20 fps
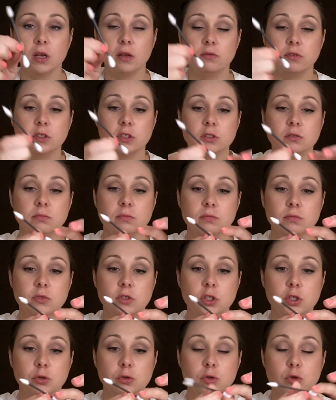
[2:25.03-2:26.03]
of the
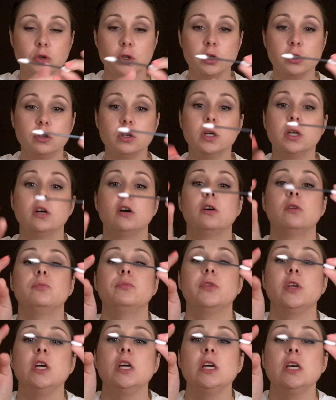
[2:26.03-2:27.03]
tutorial at
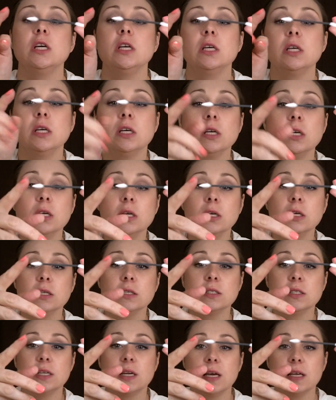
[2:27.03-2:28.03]
all.
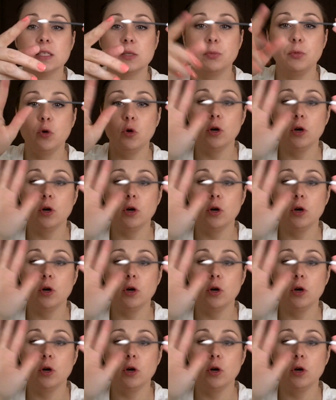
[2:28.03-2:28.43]
So it has a